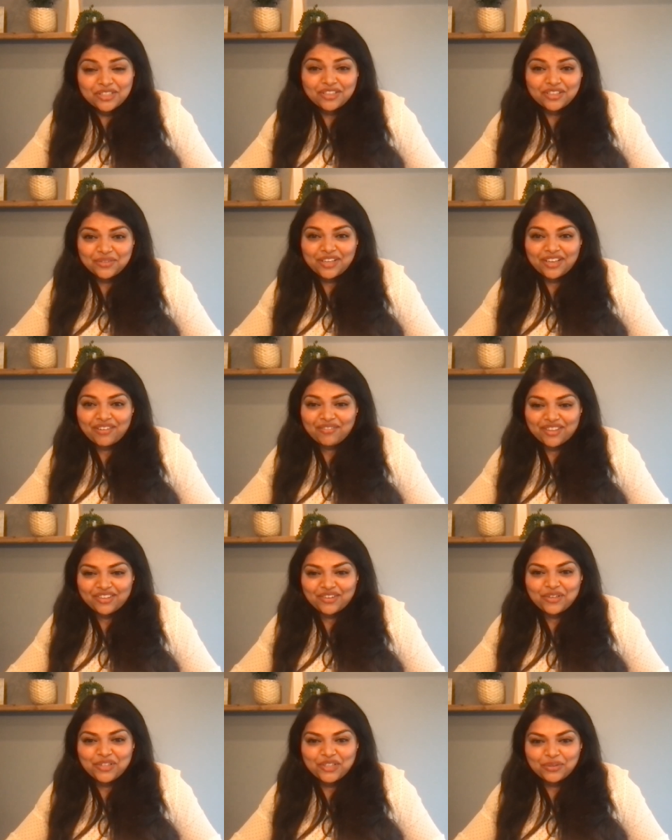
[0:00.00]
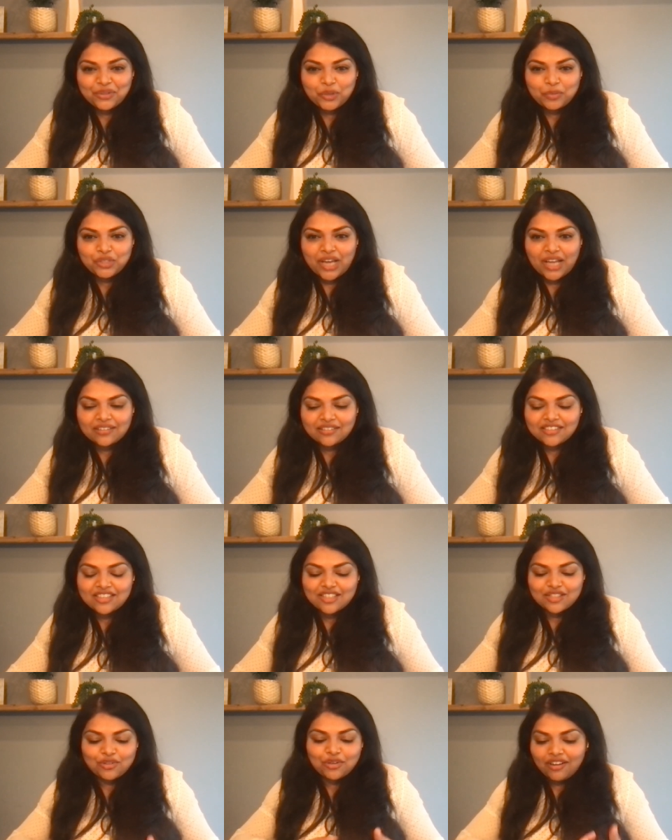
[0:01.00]
you're doing with the whole YouTube channel. It's
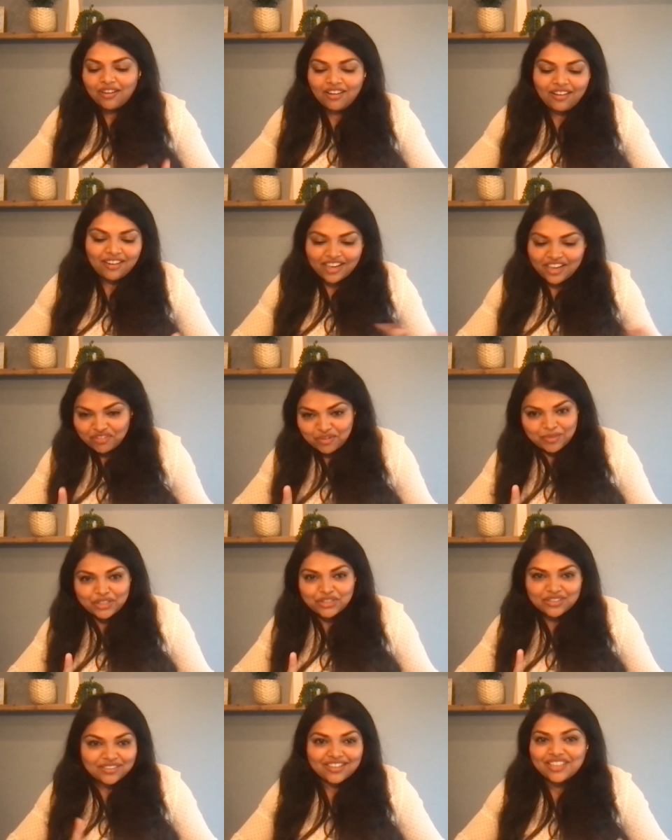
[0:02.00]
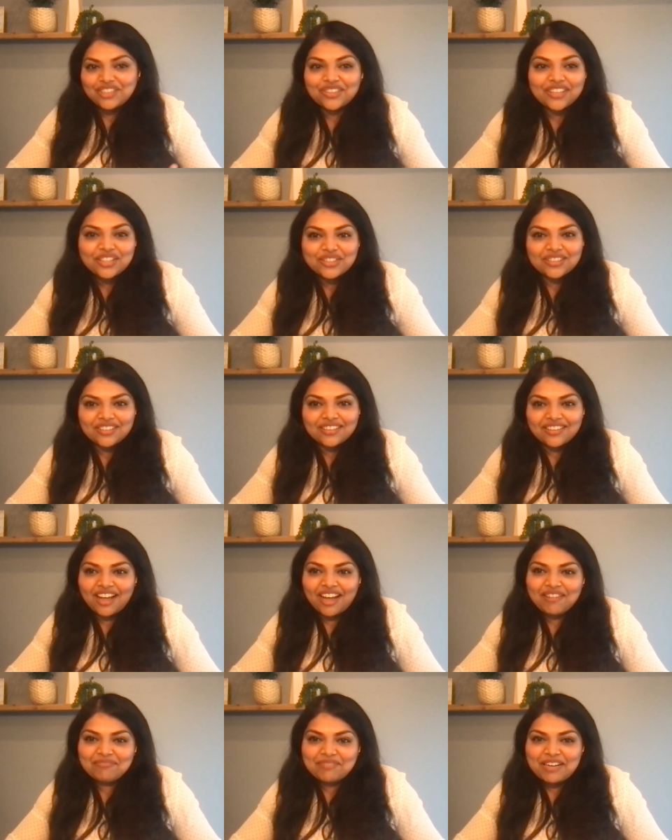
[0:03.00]
so informational, educational.
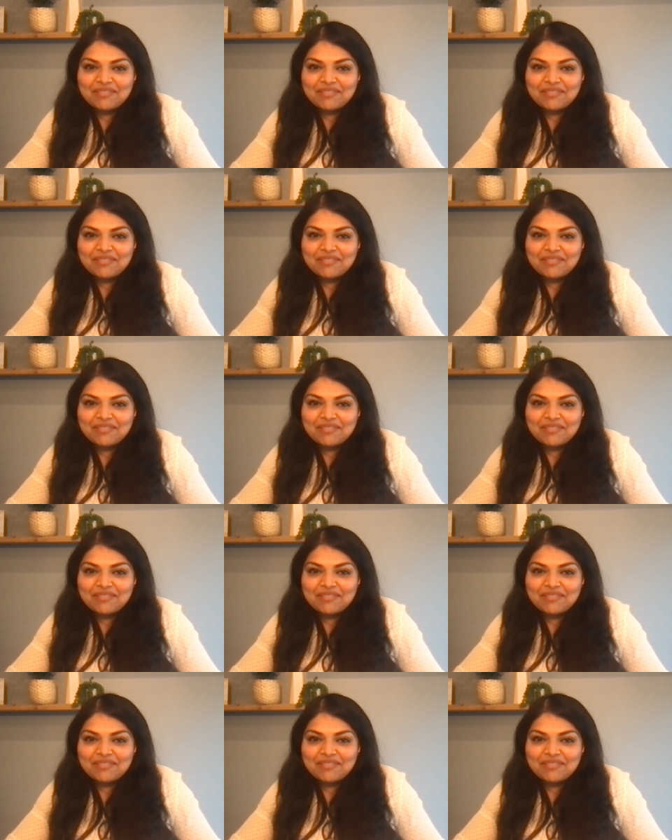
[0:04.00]
I'm